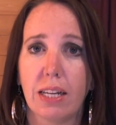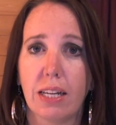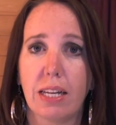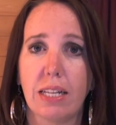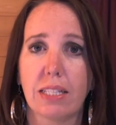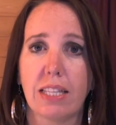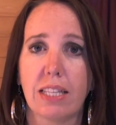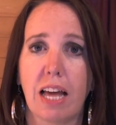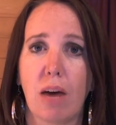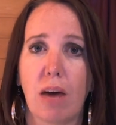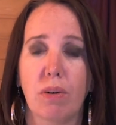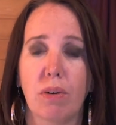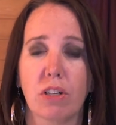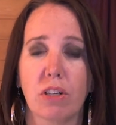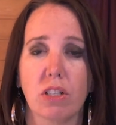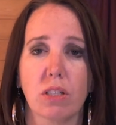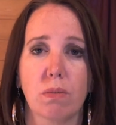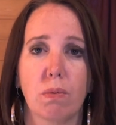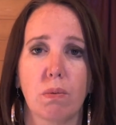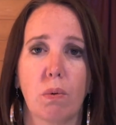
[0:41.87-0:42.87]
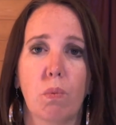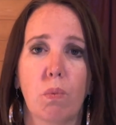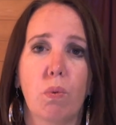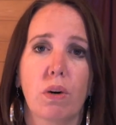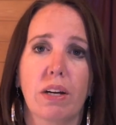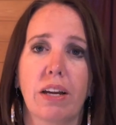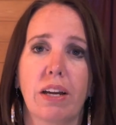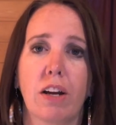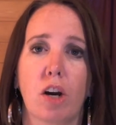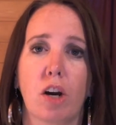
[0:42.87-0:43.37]
is that we're just
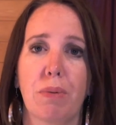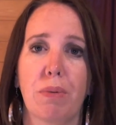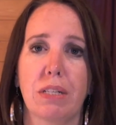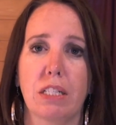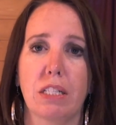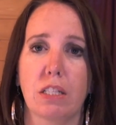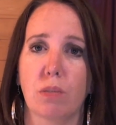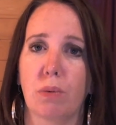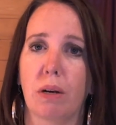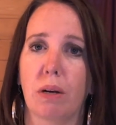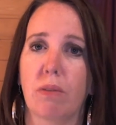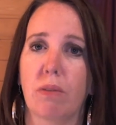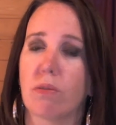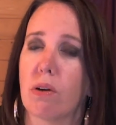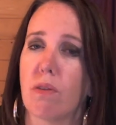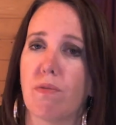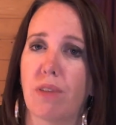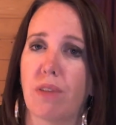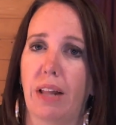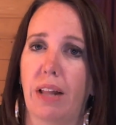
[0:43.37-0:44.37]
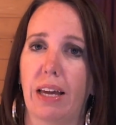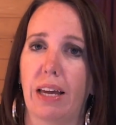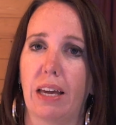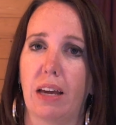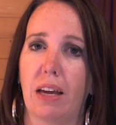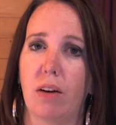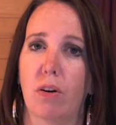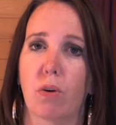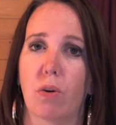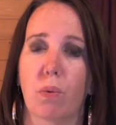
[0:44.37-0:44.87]
working our business whenever we feel like
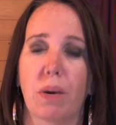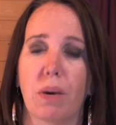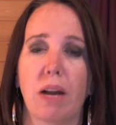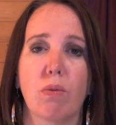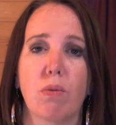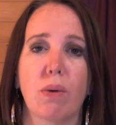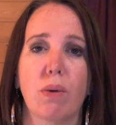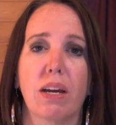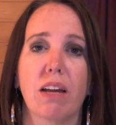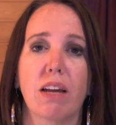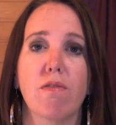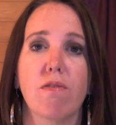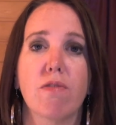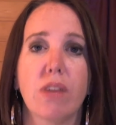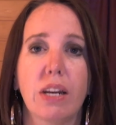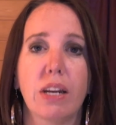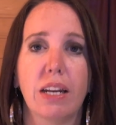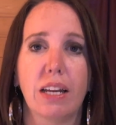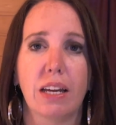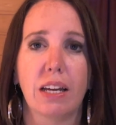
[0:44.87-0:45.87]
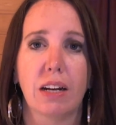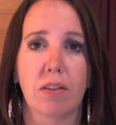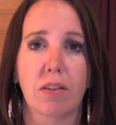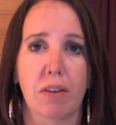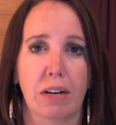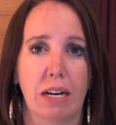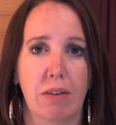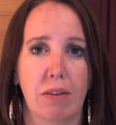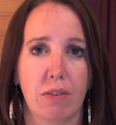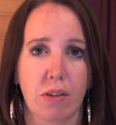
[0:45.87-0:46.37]
it, or whenever we can fit it in
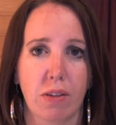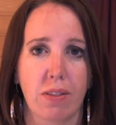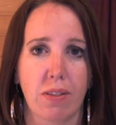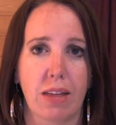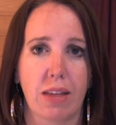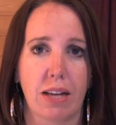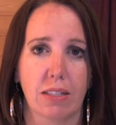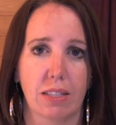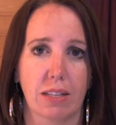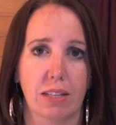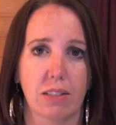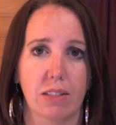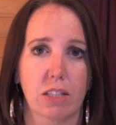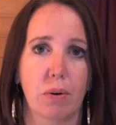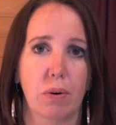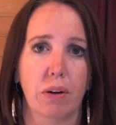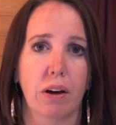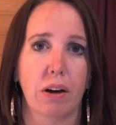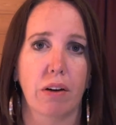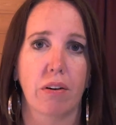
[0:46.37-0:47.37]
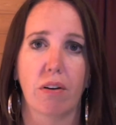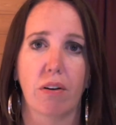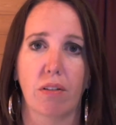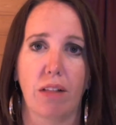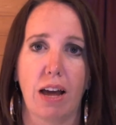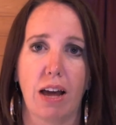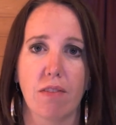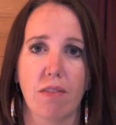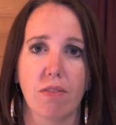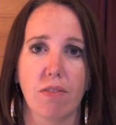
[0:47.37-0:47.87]
around everything else that's going on in our
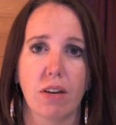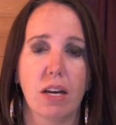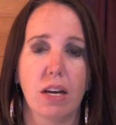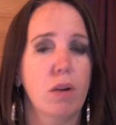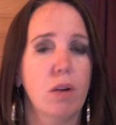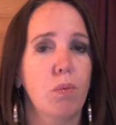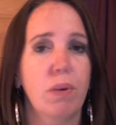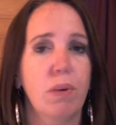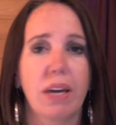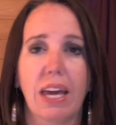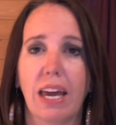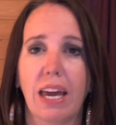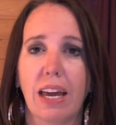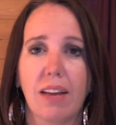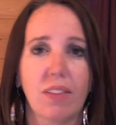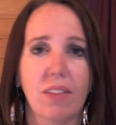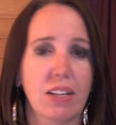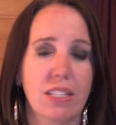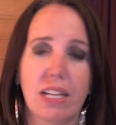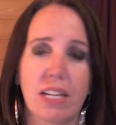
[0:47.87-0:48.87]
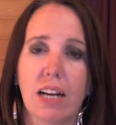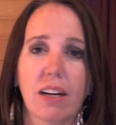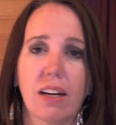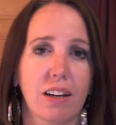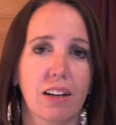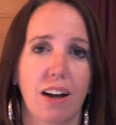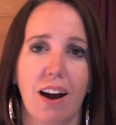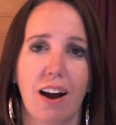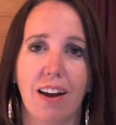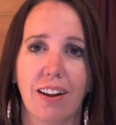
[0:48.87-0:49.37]
life. We can't, that's not
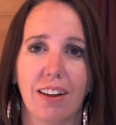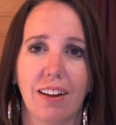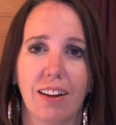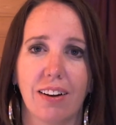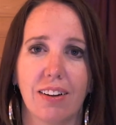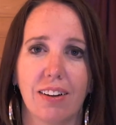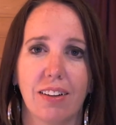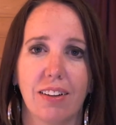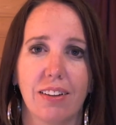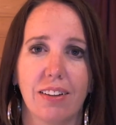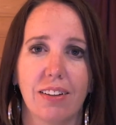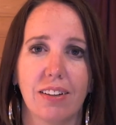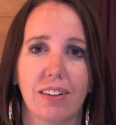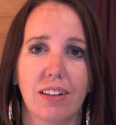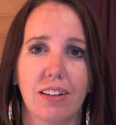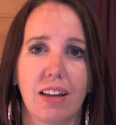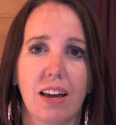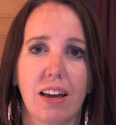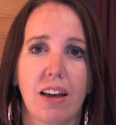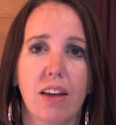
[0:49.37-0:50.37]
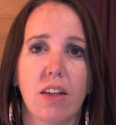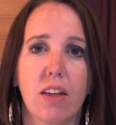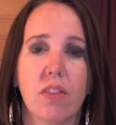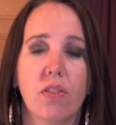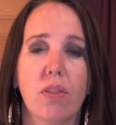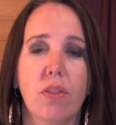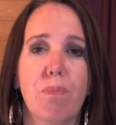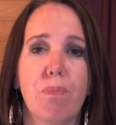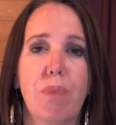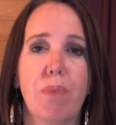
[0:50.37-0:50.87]
going to cut it.
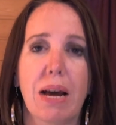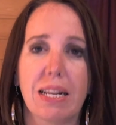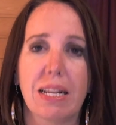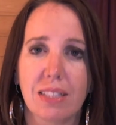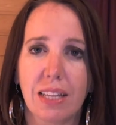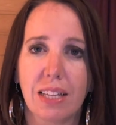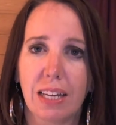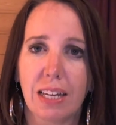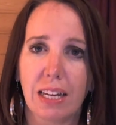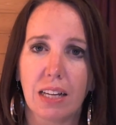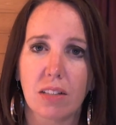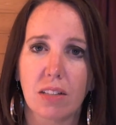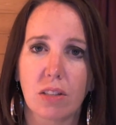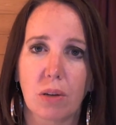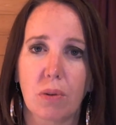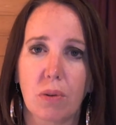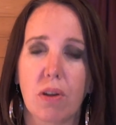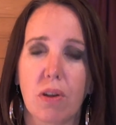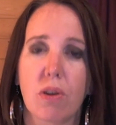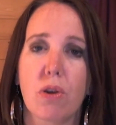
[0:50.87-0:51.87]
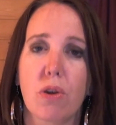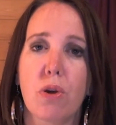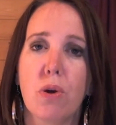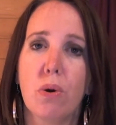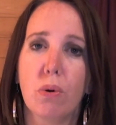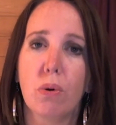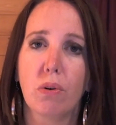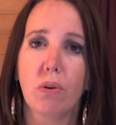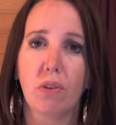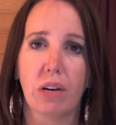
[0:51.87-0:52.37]
The best thing is, though, that
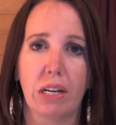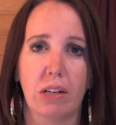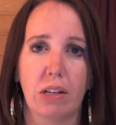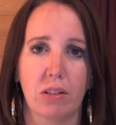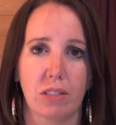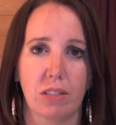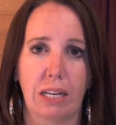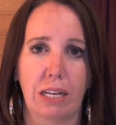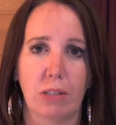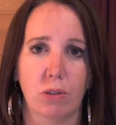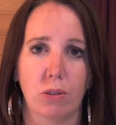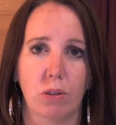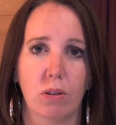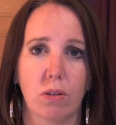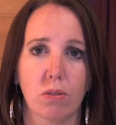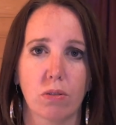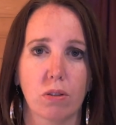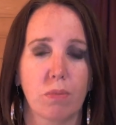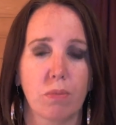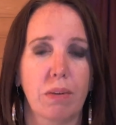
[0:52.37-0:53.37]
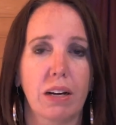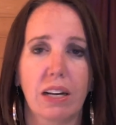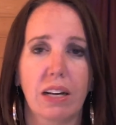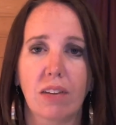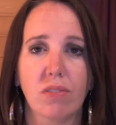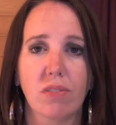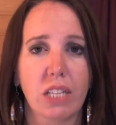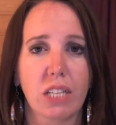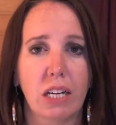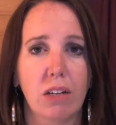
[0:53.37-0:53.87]
you create your schedule. So I'm not going to
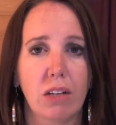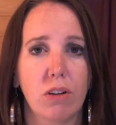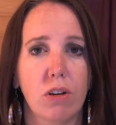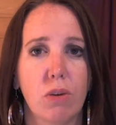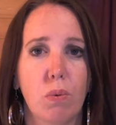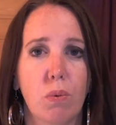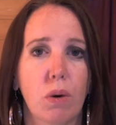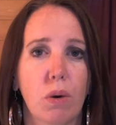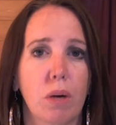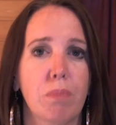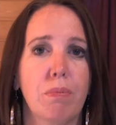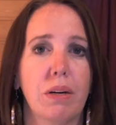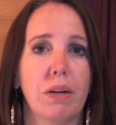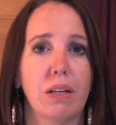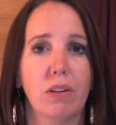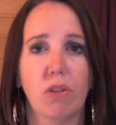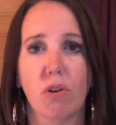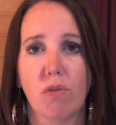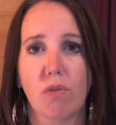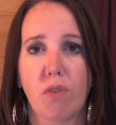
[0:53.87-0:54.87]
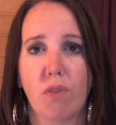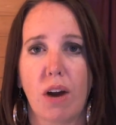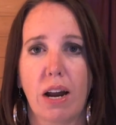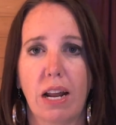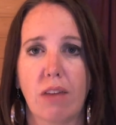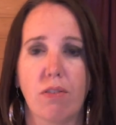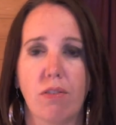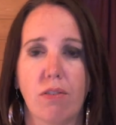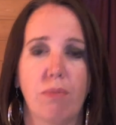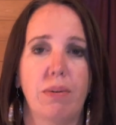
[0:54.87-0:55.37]
have to tell you work Monday through
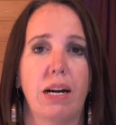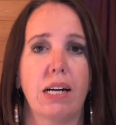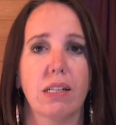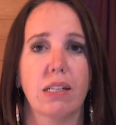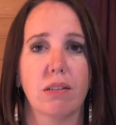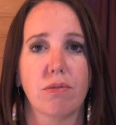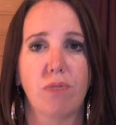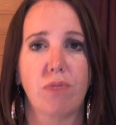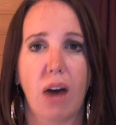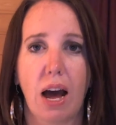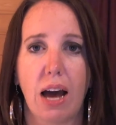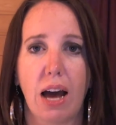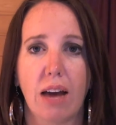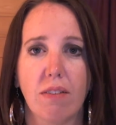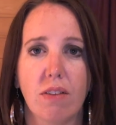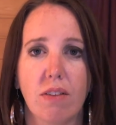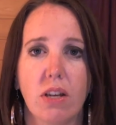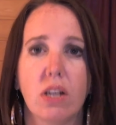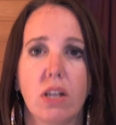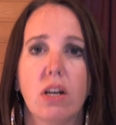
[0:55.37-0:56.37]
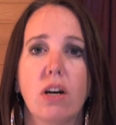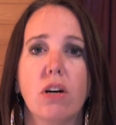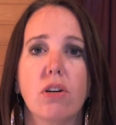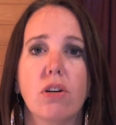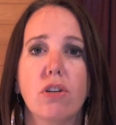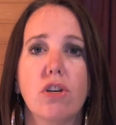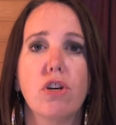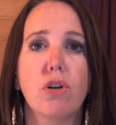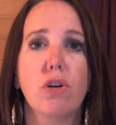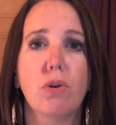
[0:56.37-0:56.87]
Friday from 9 to 5.
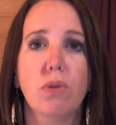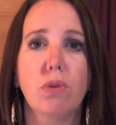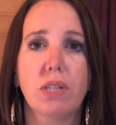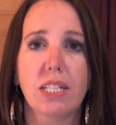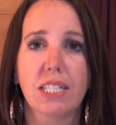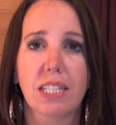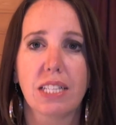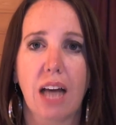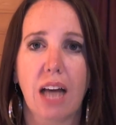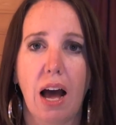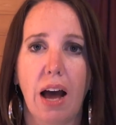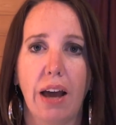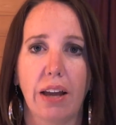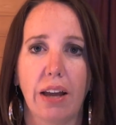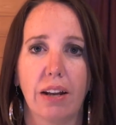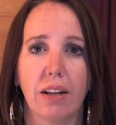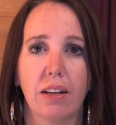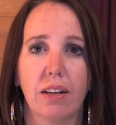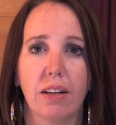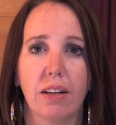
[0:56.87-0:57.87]
You decide.